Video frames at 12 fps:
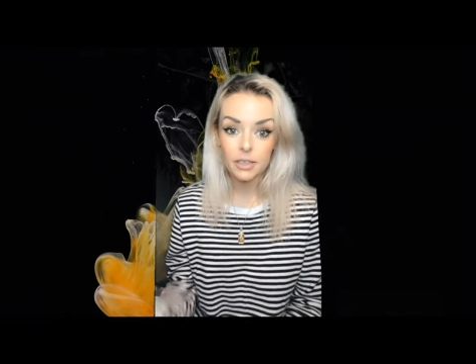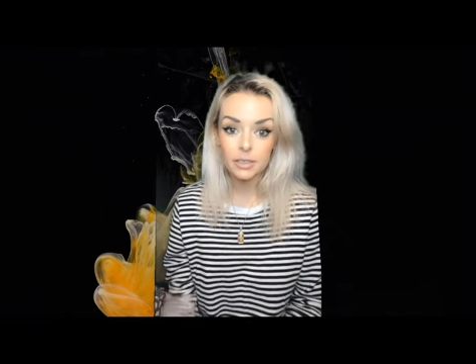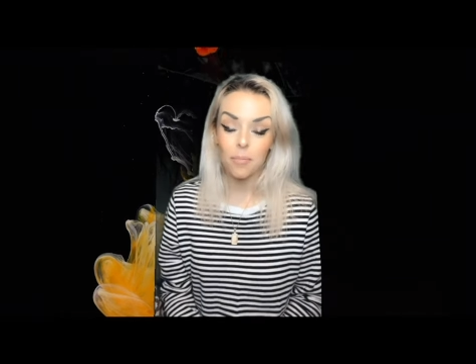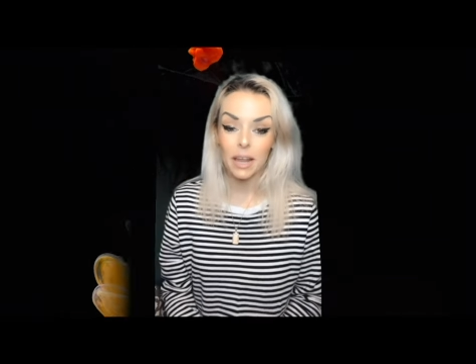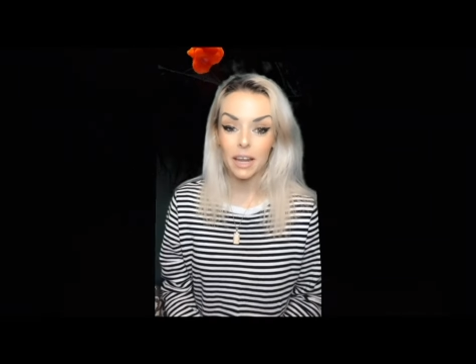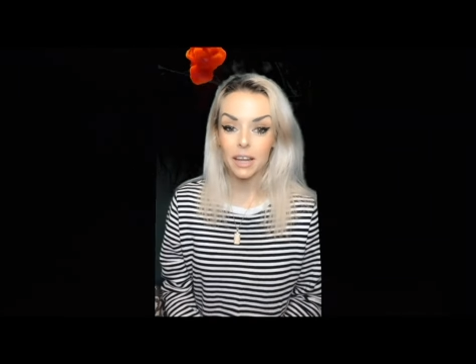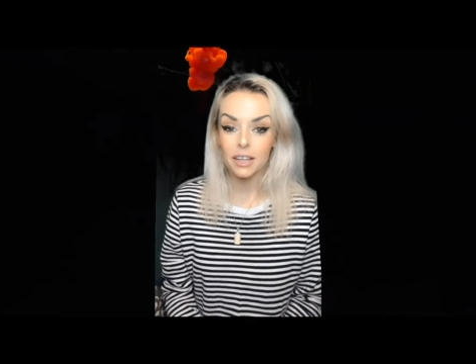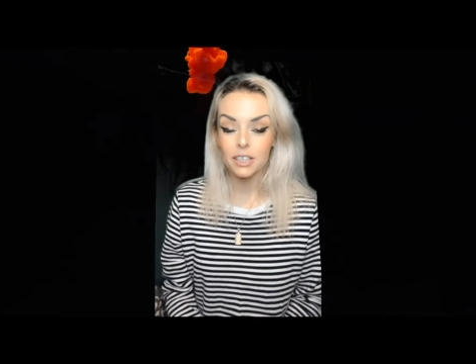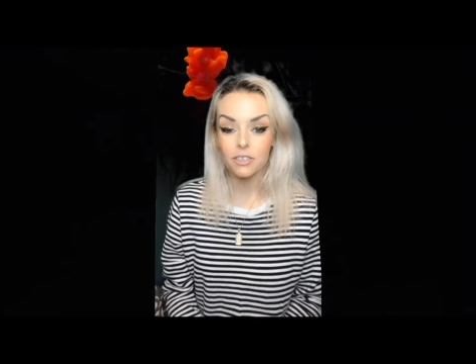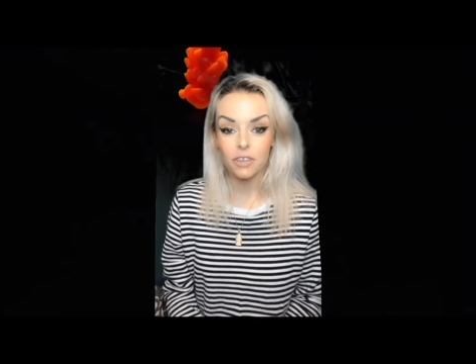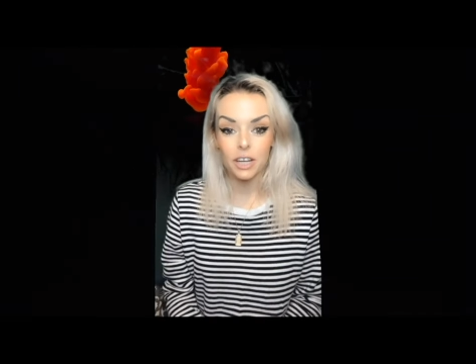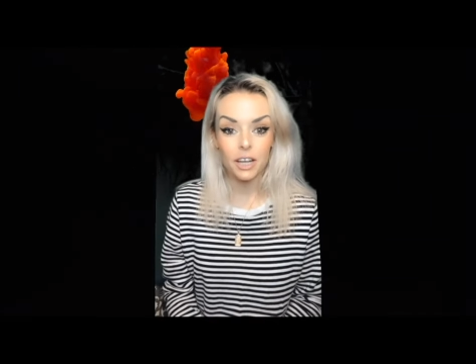I'm making
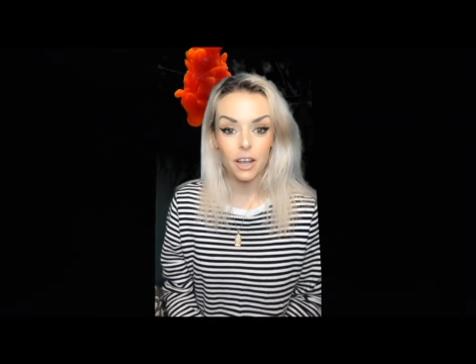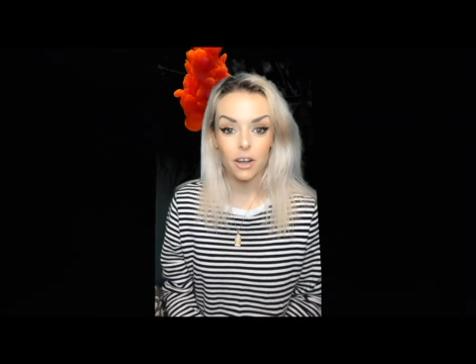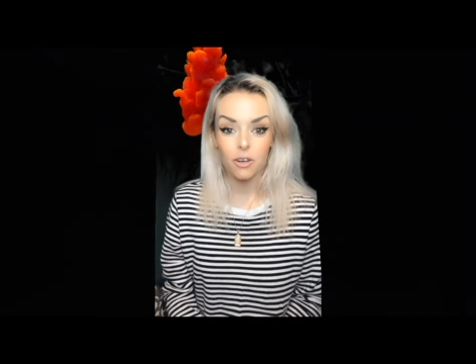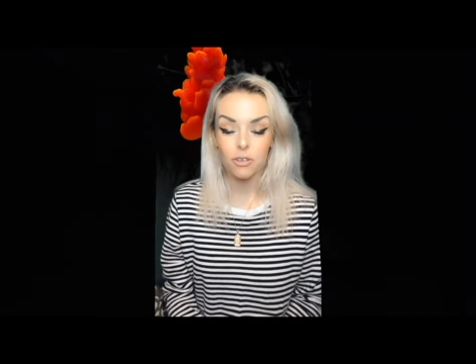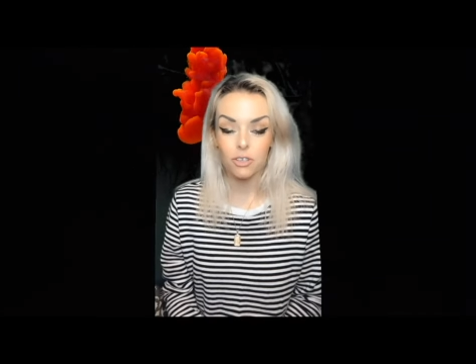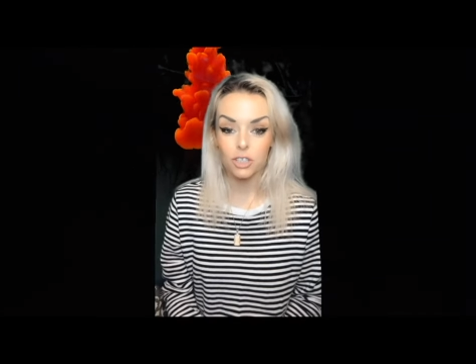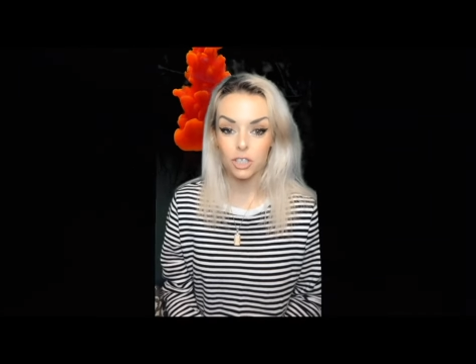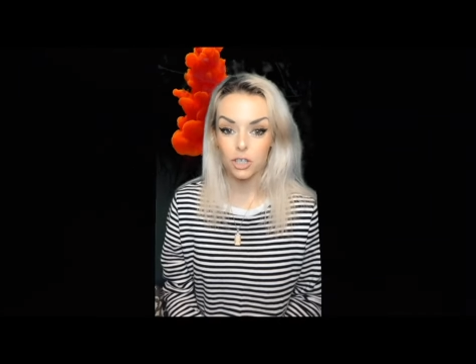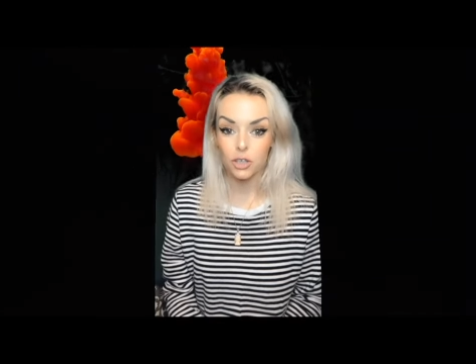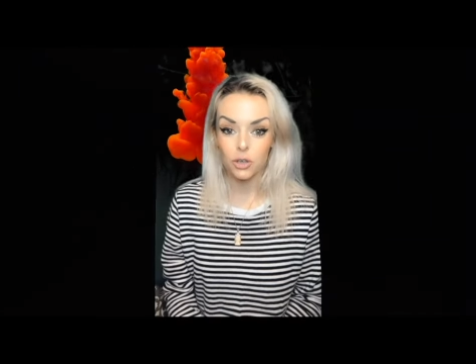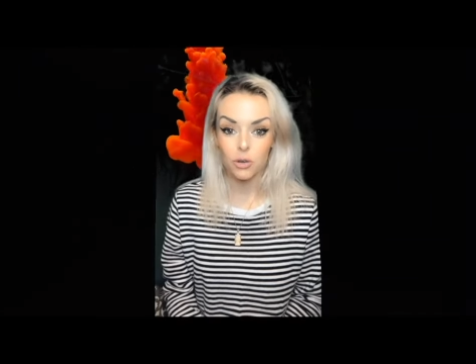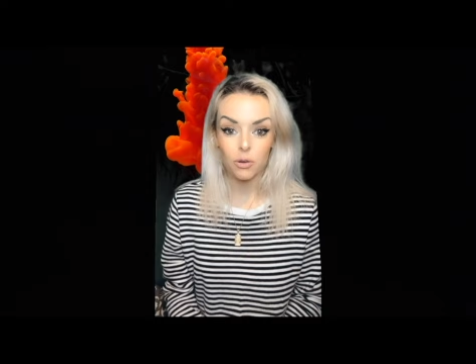this video
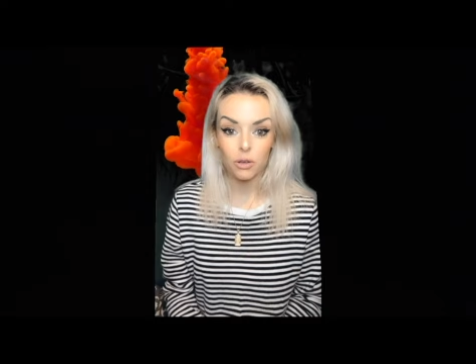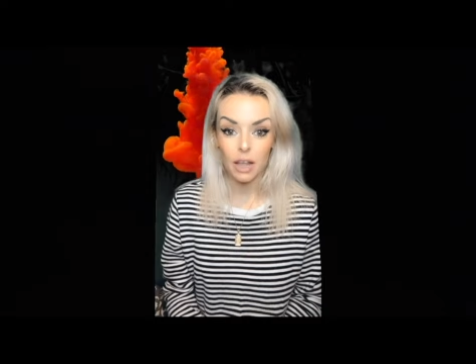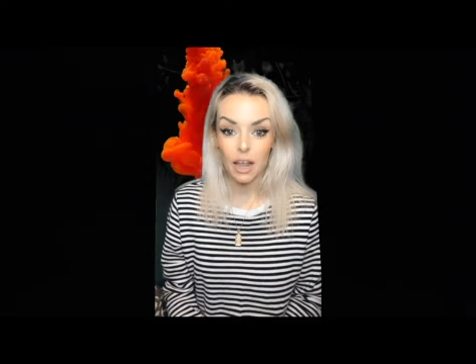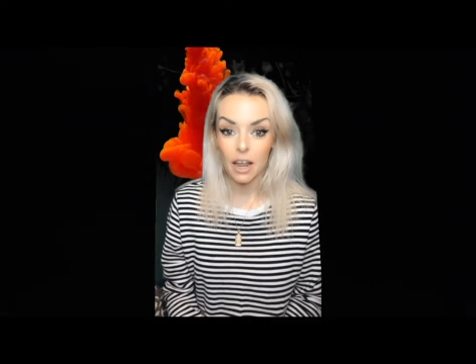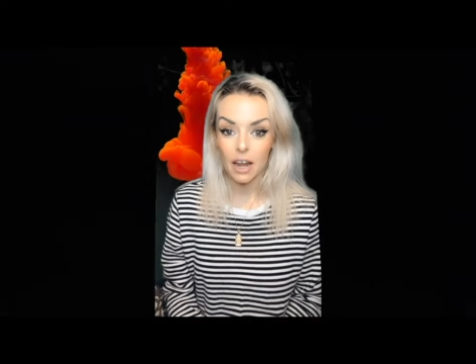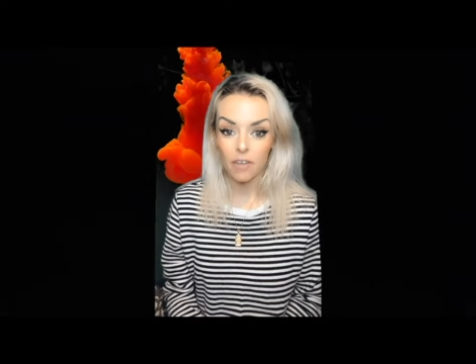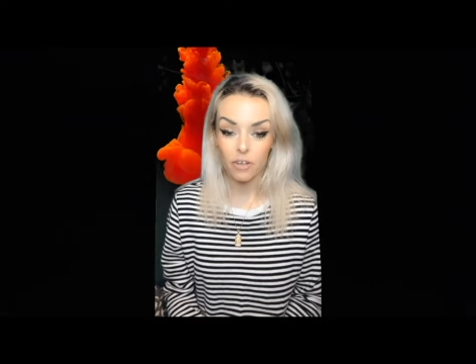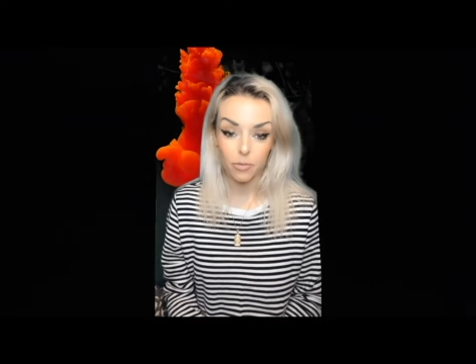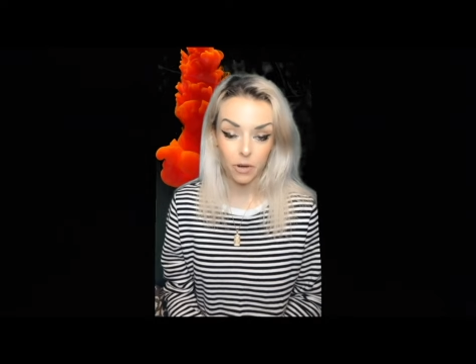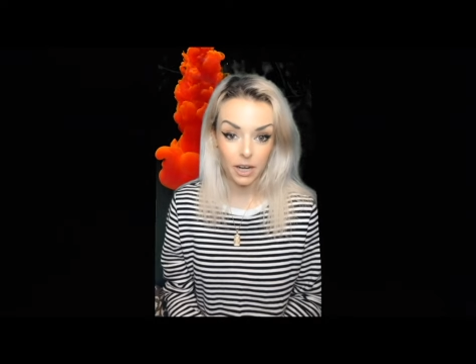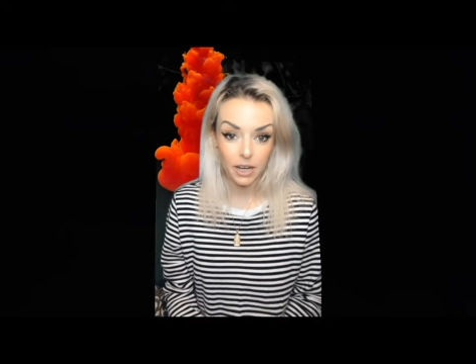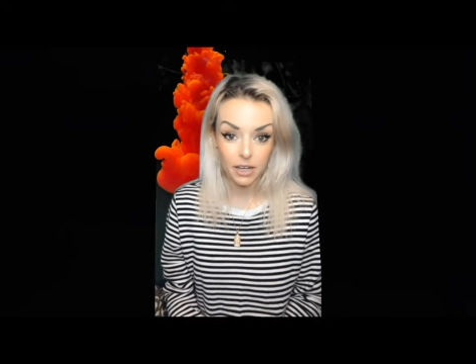to let
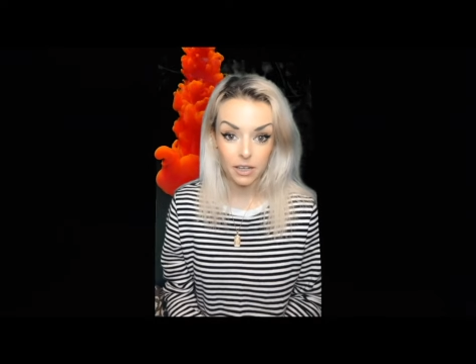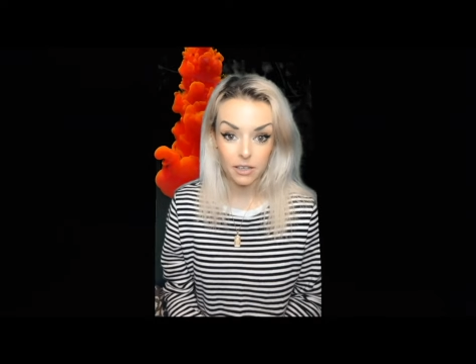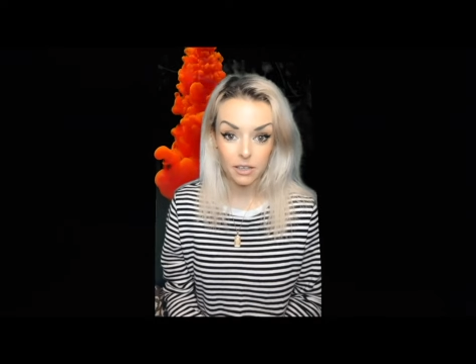everybody